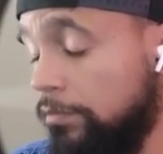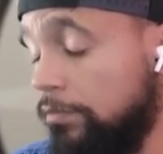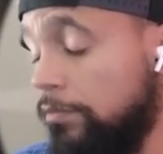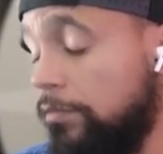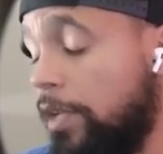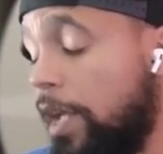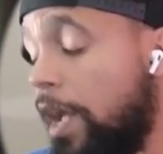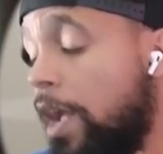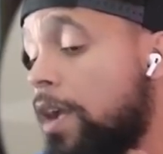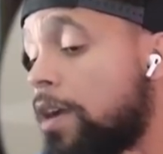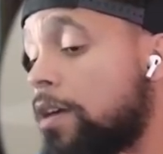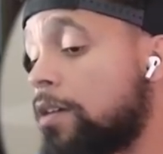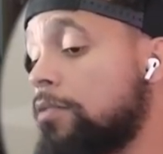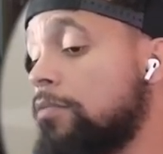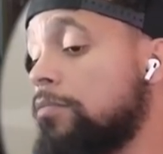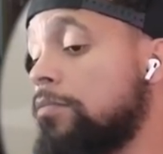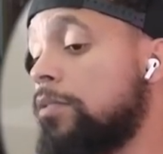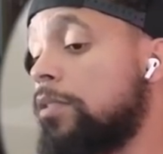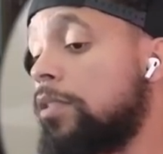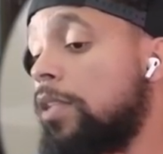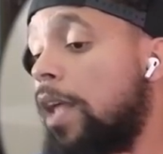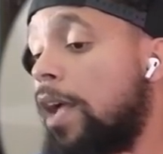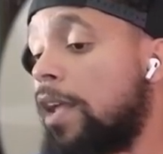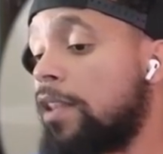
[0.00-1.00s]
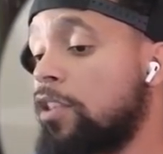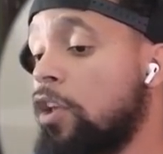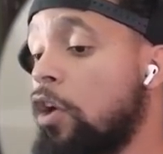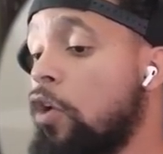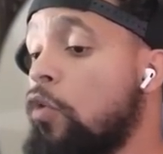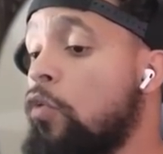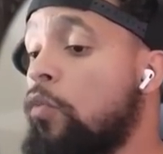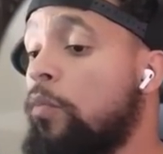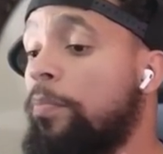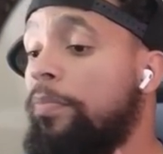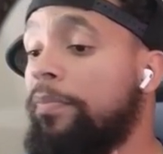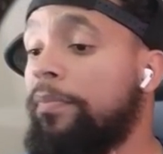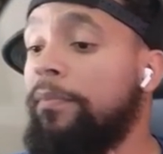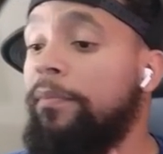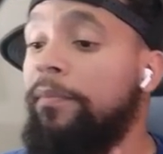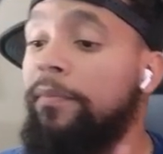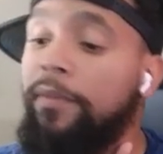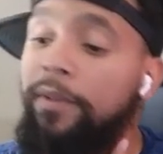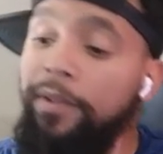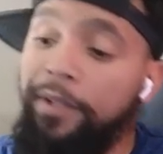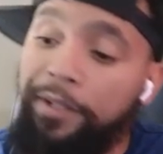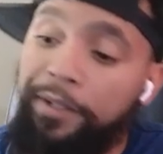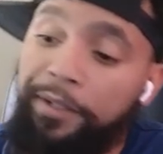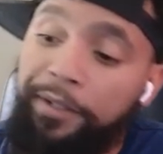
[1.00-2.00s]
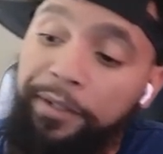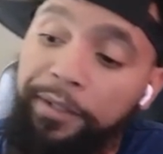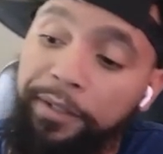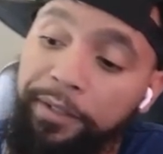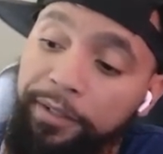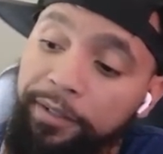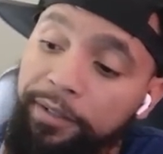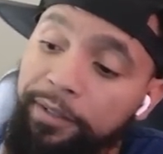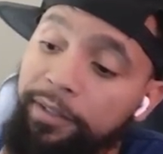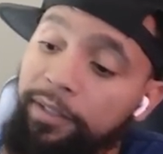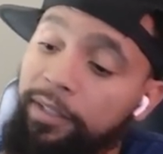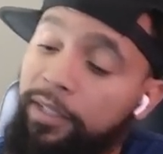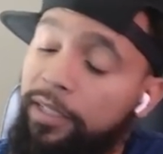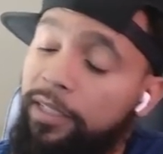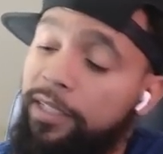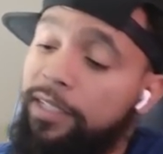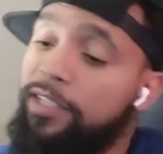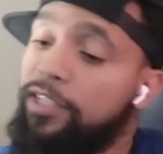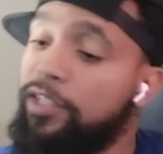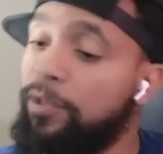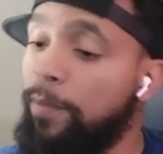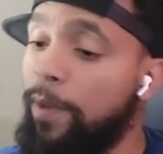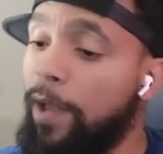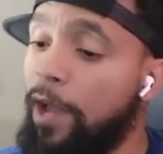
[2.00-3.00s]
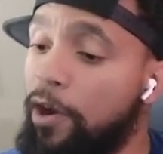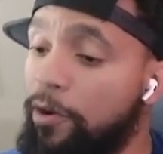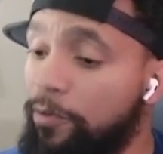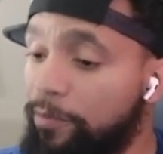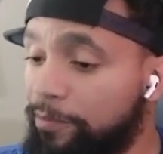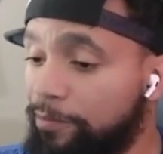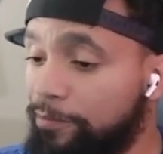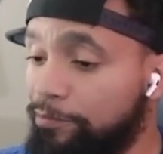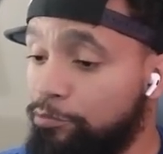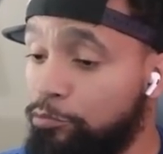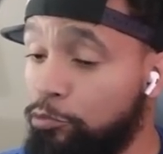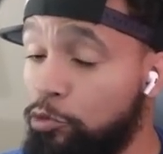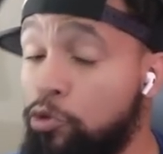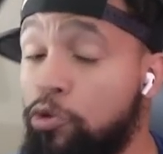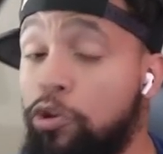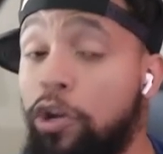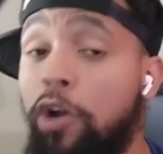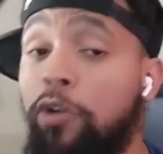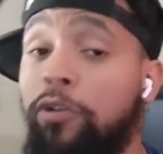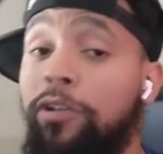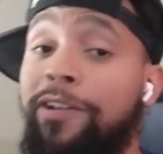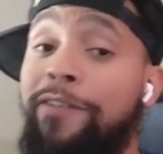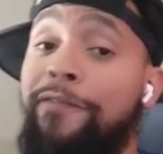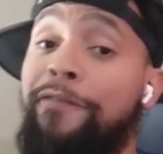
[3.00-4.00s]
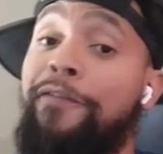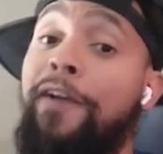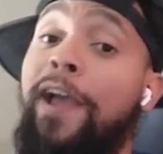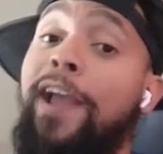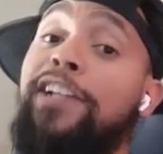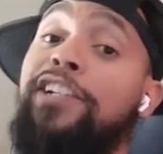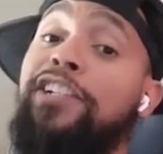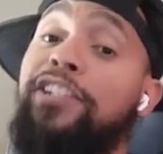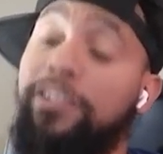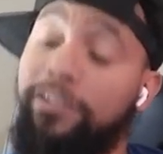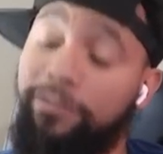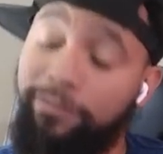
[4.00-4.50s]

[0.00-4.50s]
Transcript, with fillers: Damn, you're like, nope. Need some help. You can go to confession.